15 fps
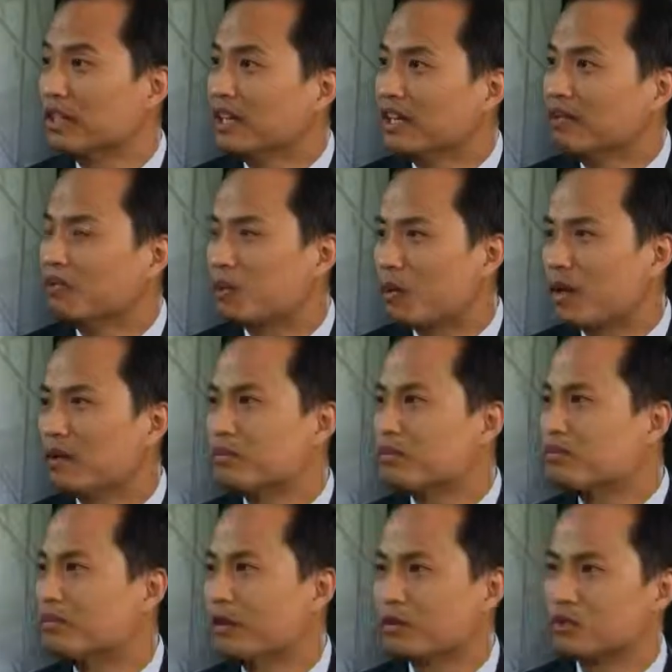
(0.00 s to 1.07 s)
And perhaps
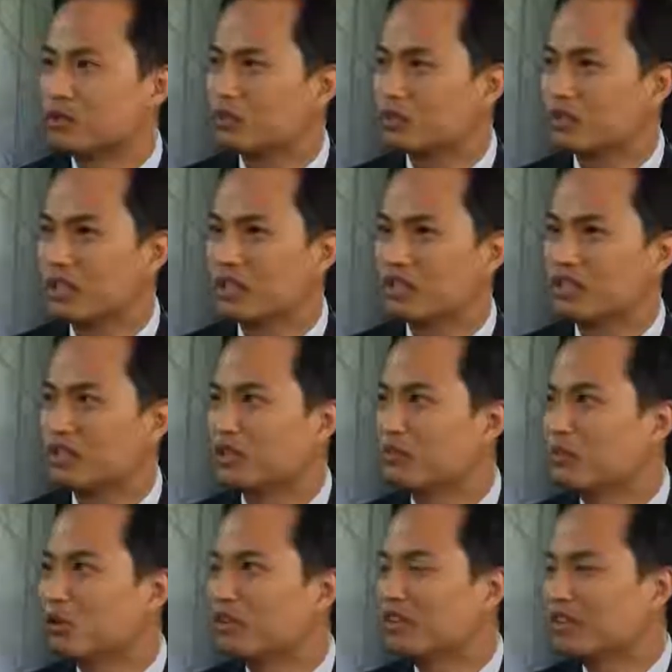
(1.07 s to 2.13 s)
virtualization or
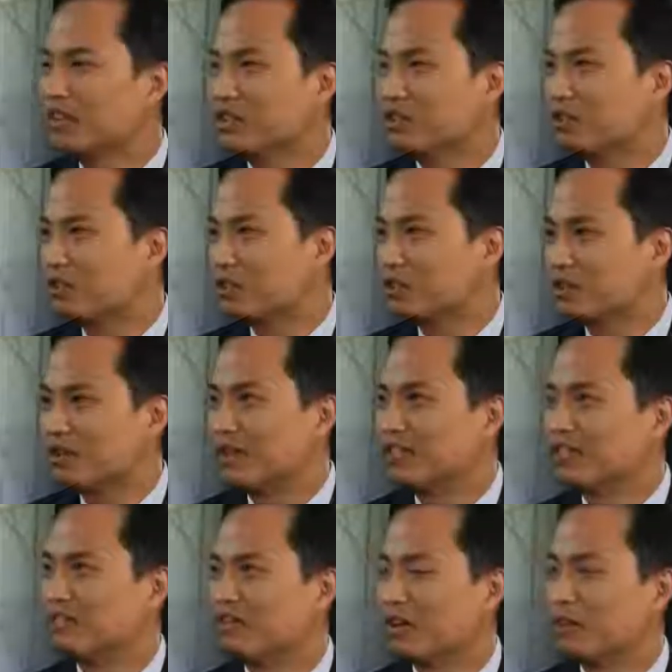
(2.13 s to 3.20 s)
moving into a virtualized
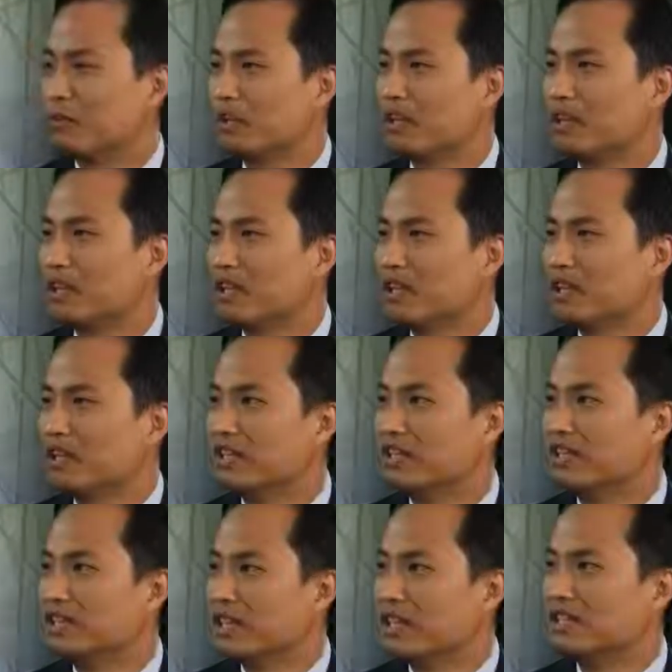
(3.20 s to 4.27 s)
environment
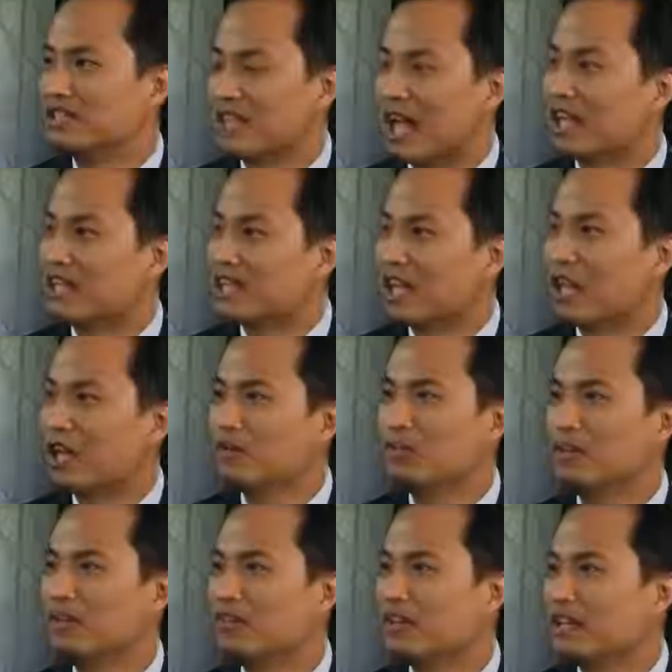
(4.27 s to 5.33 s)
is that type
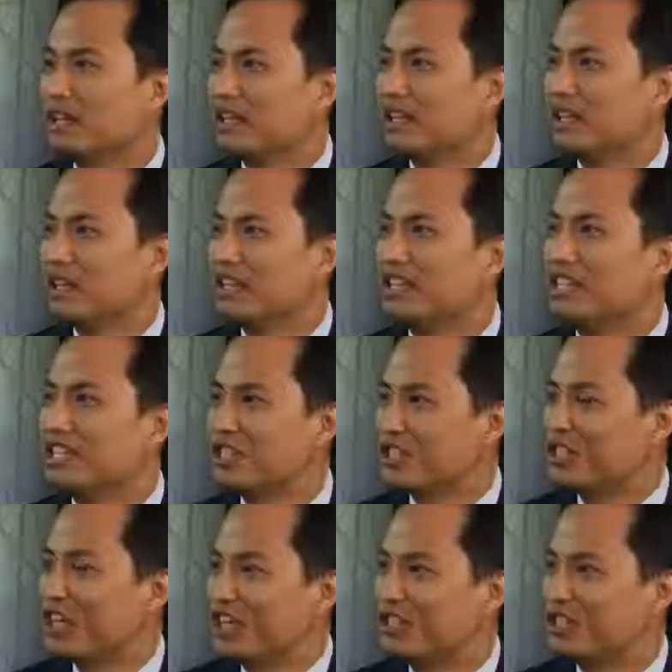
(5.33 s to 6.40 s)
of
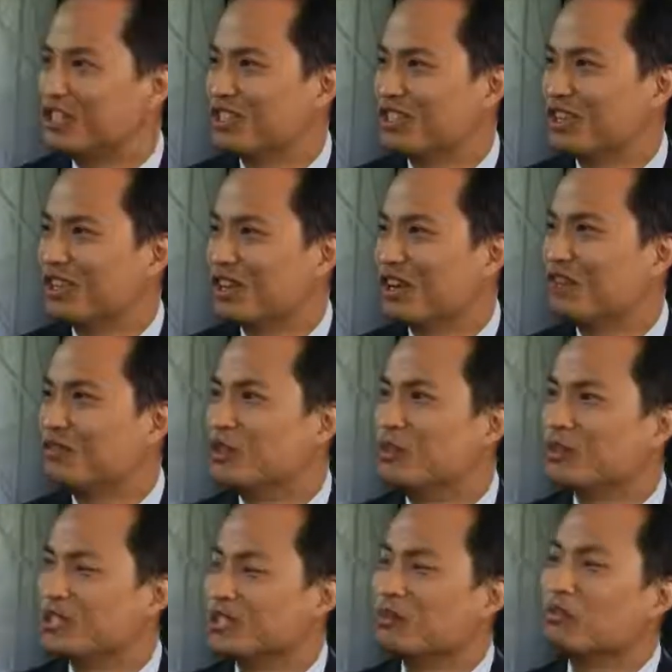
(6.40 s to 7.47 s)
initiation of
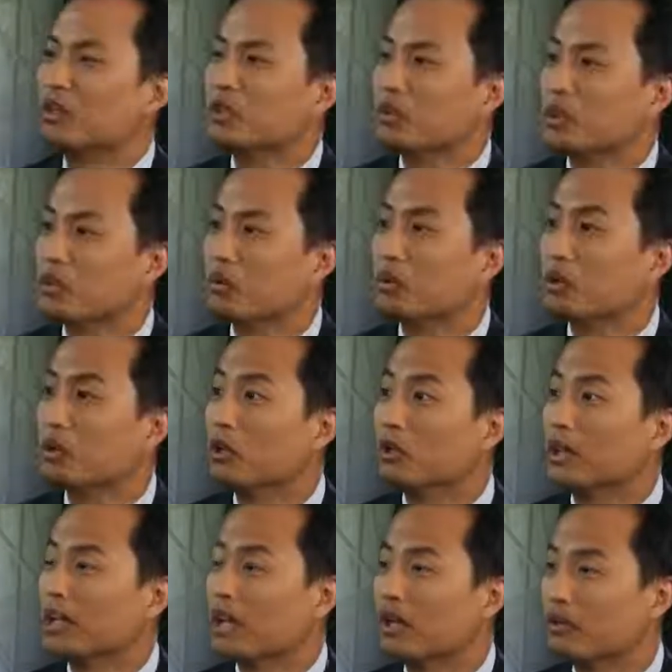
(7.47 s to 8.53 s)
doing something new and
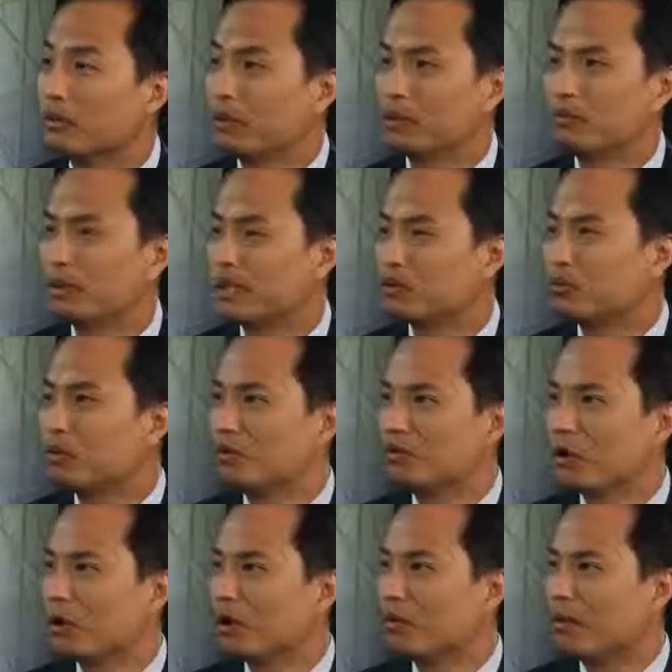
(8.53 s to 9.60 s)
looking at it. Because we
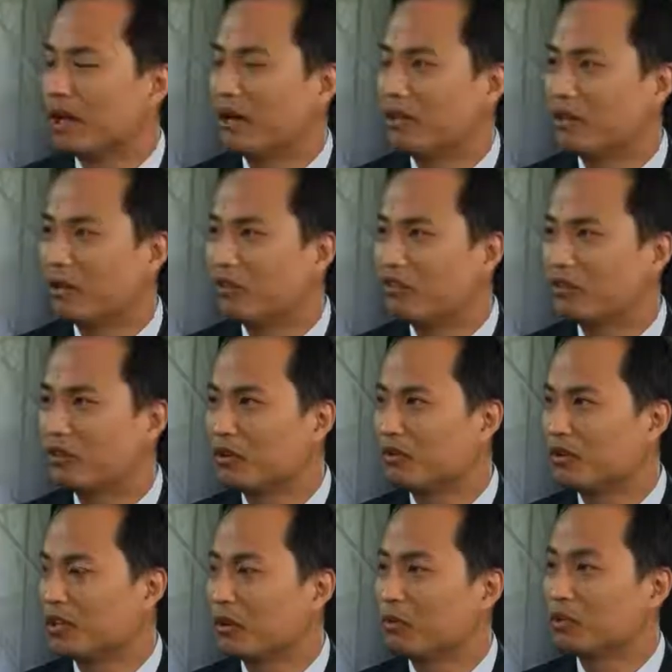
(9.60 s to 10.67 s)
talk about over and over
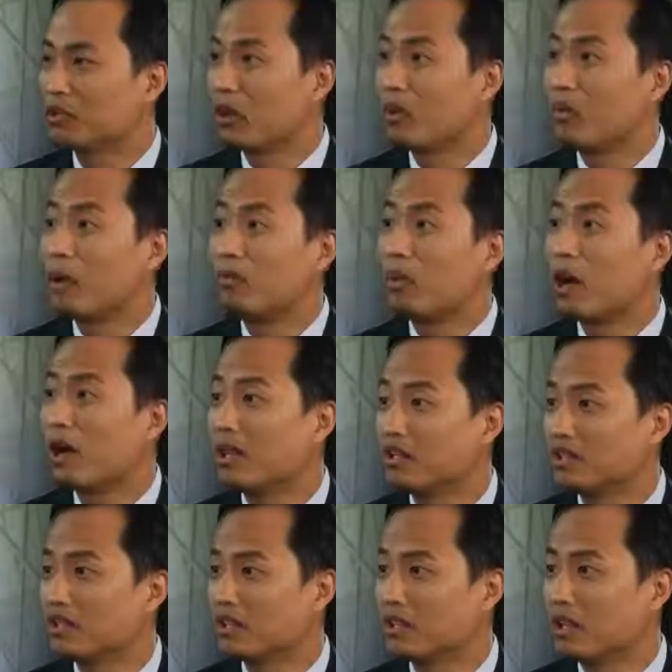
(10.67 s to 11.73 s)
again, we talk about
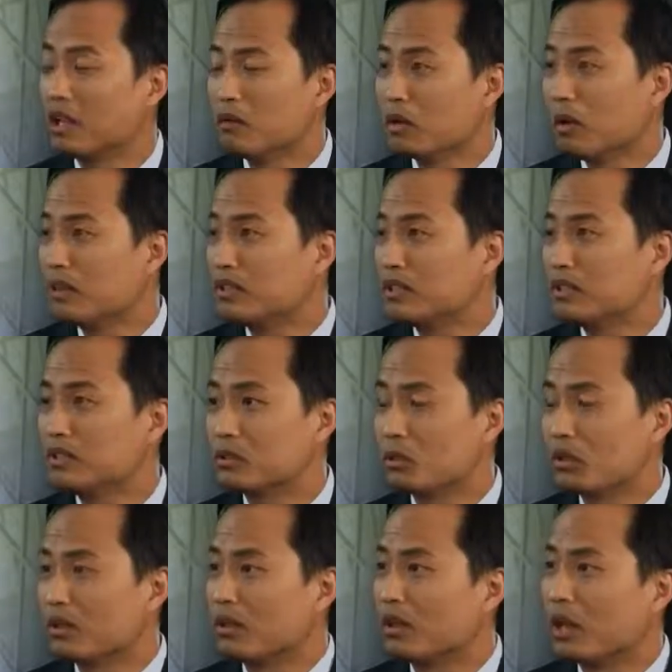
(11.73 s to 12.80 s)
policy. Policy is
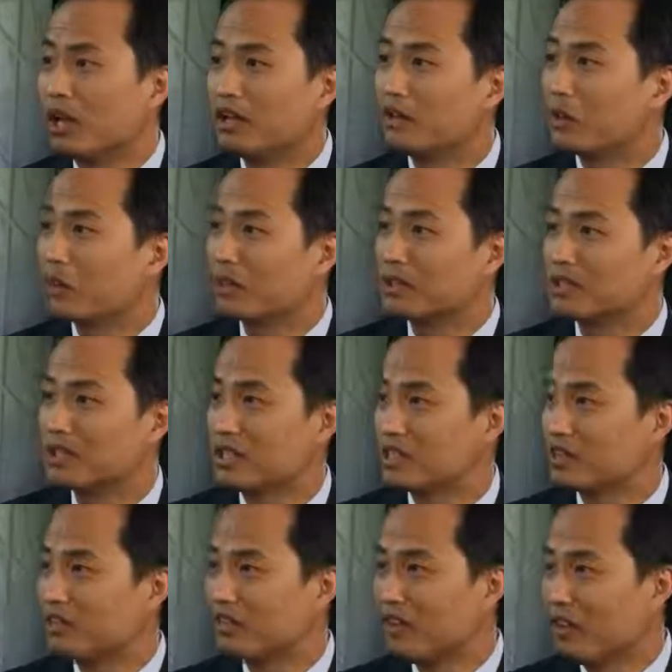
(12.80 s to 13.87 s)
where a lot of the
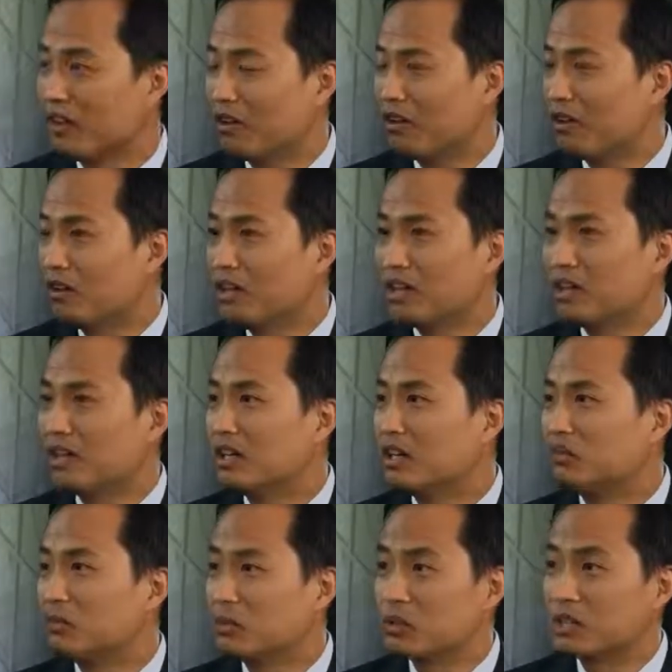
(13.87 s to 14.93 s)
organization fell.
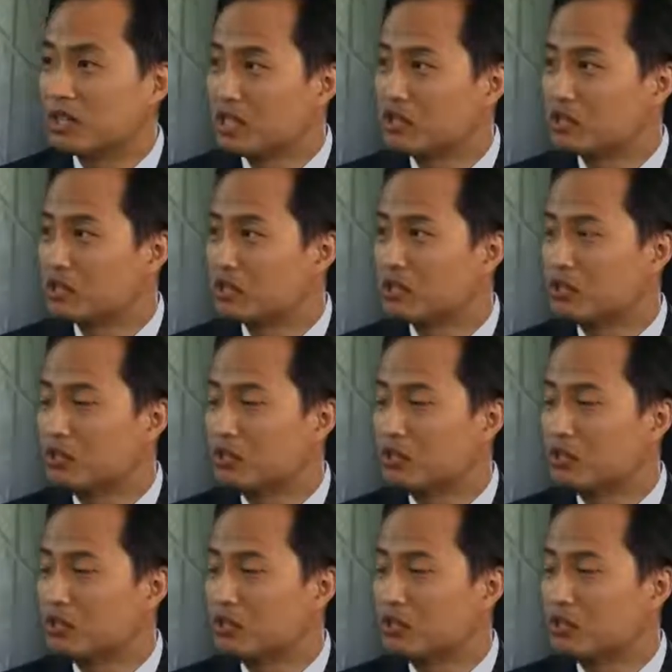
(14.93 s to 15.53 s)
Procedures,